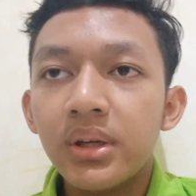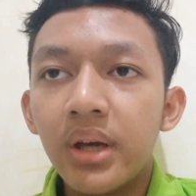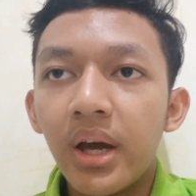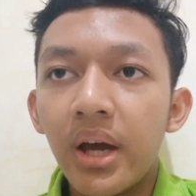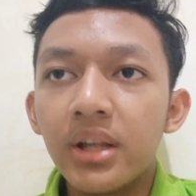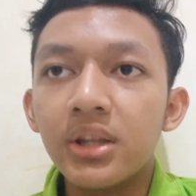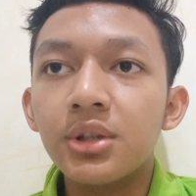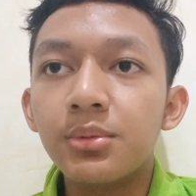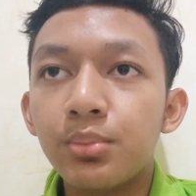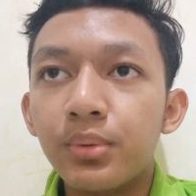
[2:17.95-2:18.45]

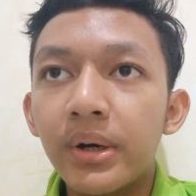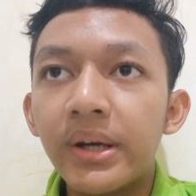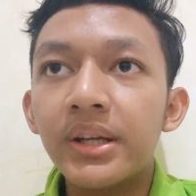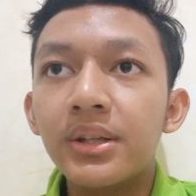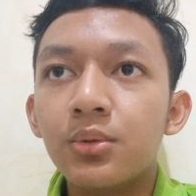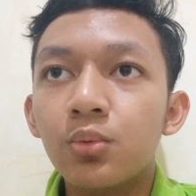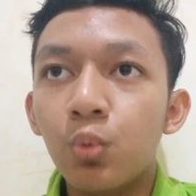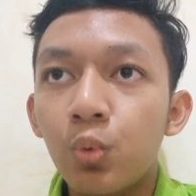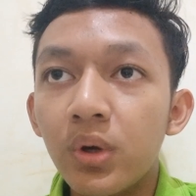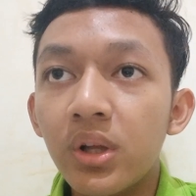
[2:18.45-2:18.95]
and the
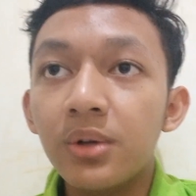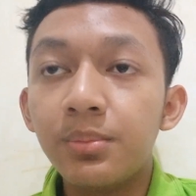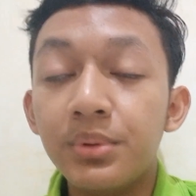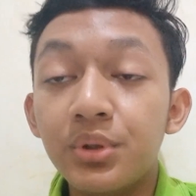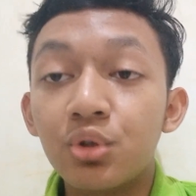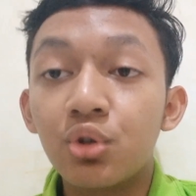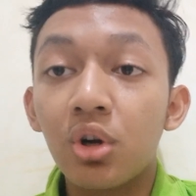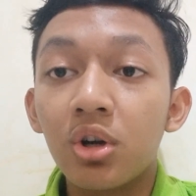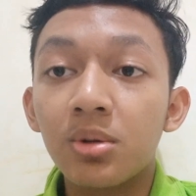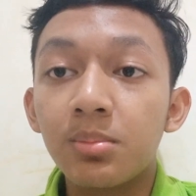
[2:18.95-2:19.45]
bread will be
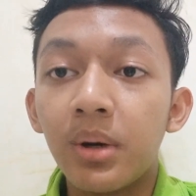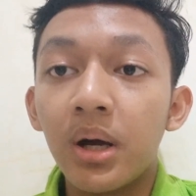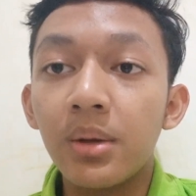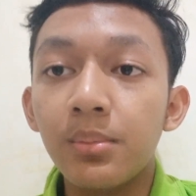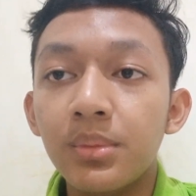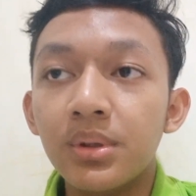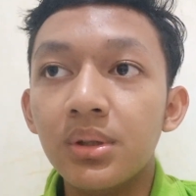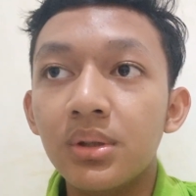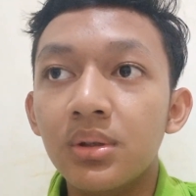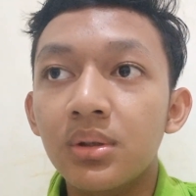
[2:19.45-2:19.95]
cooked by
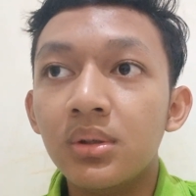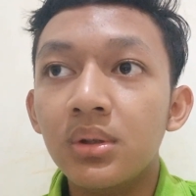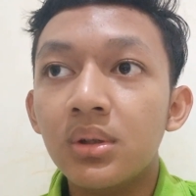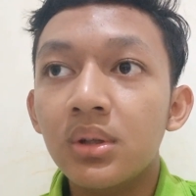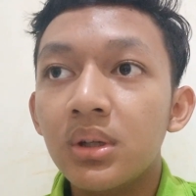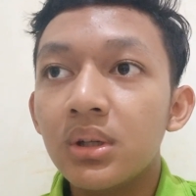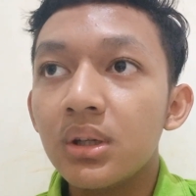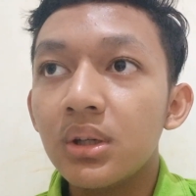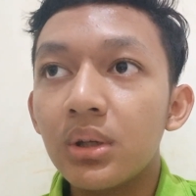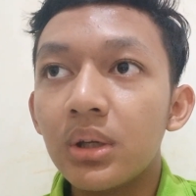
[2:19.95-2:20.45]
me.
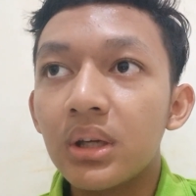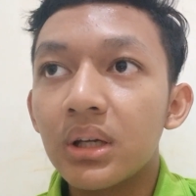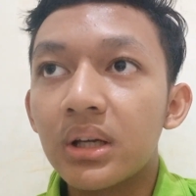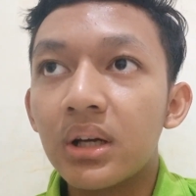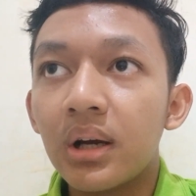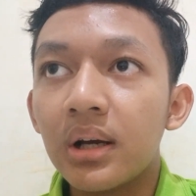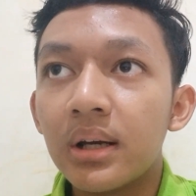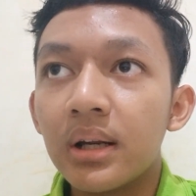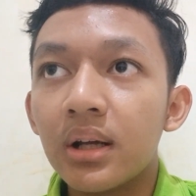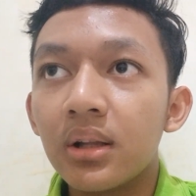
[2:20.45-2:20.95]
It
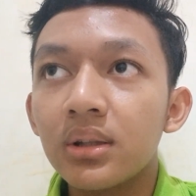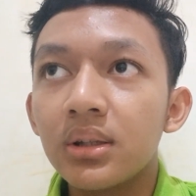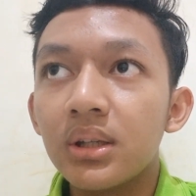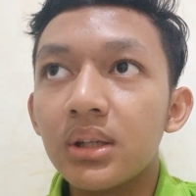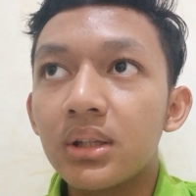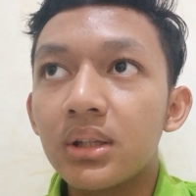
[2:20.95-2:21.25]
cannot